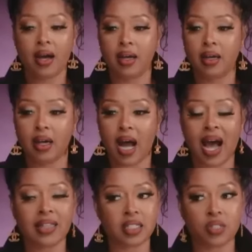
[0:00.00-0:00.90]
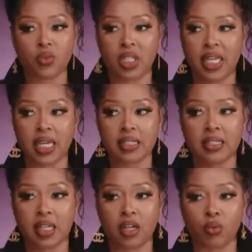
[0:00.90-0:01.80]
to remain relevant.
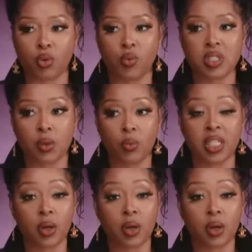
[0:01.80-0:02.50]
The